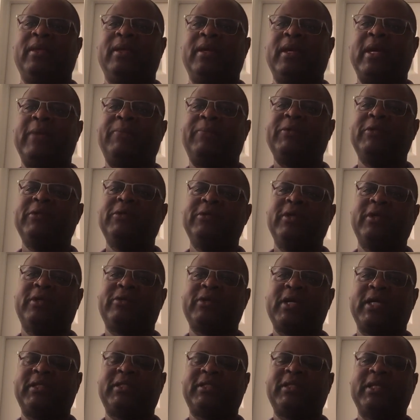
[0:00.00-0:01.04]
Happy New Year,
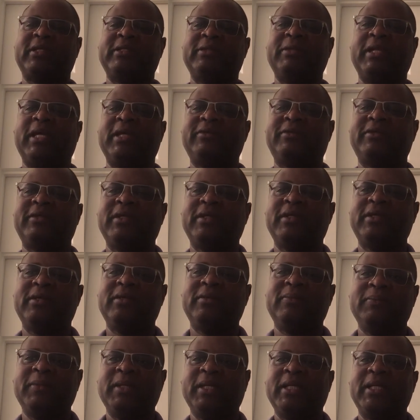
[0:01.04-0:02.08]
Christ Kingdom Life Center,
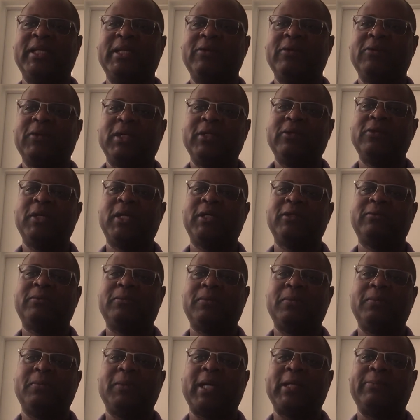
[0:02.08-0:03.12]
and anyone who else
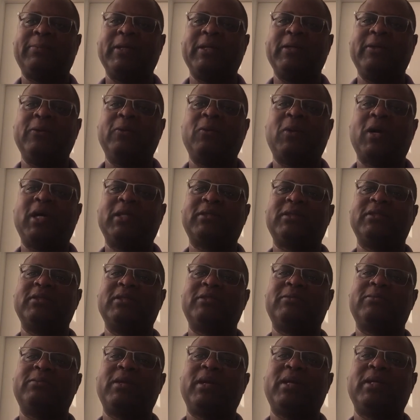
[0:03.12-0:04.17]
might be watching this
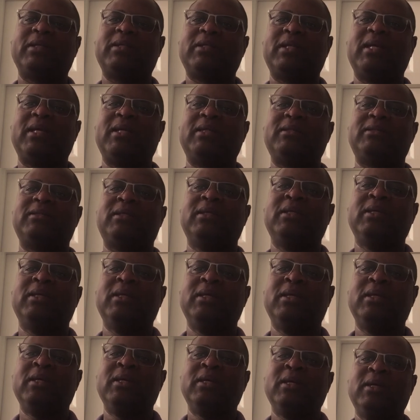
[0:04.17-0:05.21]
broadcast.
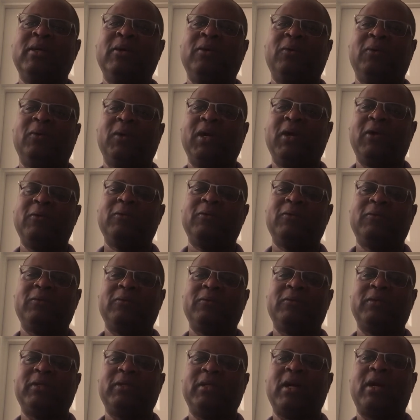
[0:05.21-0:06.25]
Well,
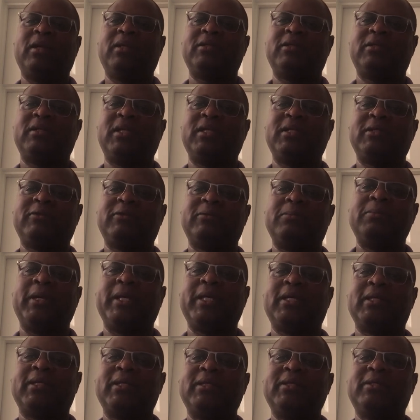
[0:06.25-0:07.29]
God has let us
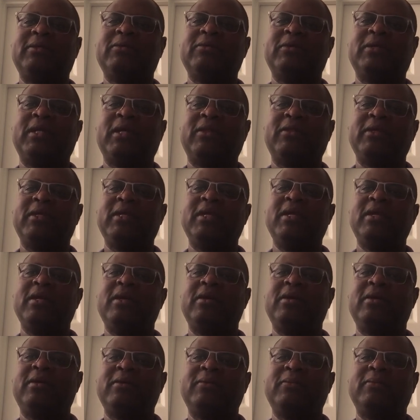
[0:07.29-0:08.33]
make it into another
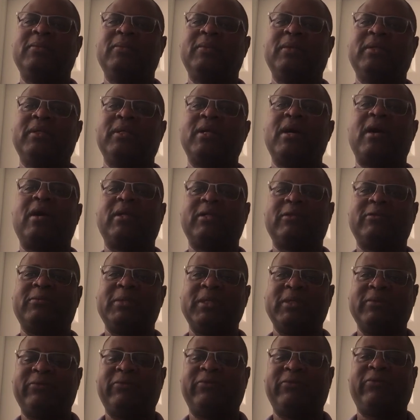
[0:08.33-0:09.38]
year. God has
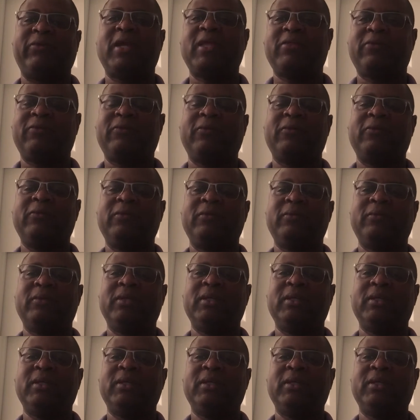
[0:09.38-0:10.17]
been faithful.